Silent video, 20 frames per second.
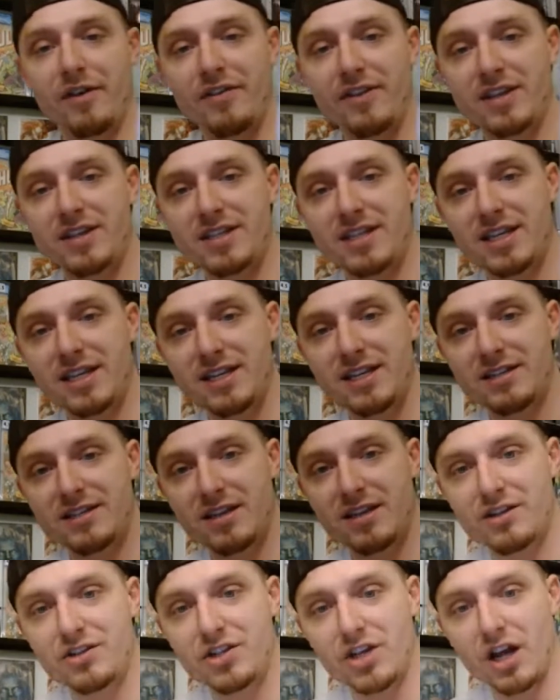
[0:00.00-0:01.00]
And this
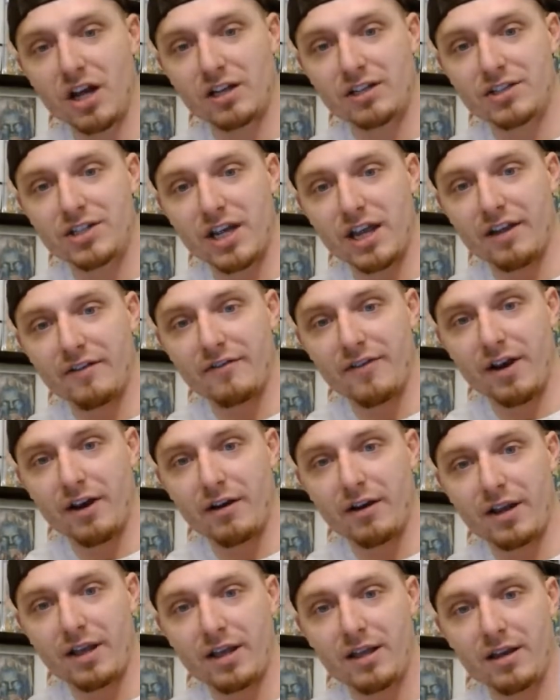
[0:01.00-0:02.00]
is a John Jang
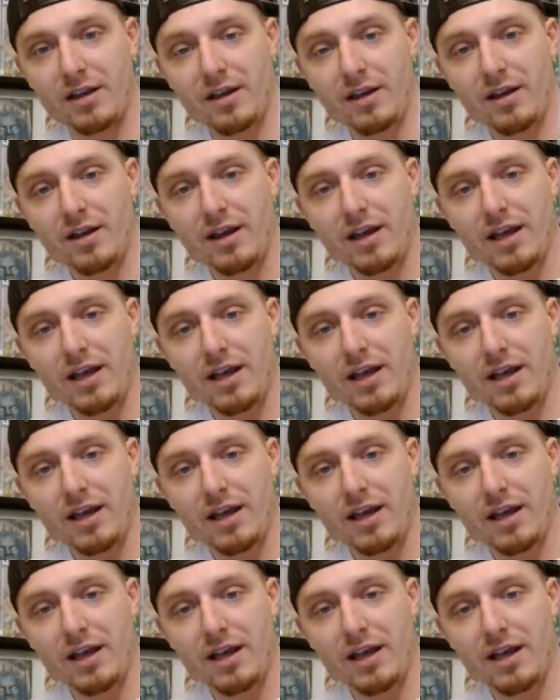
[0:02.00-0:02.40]
variant.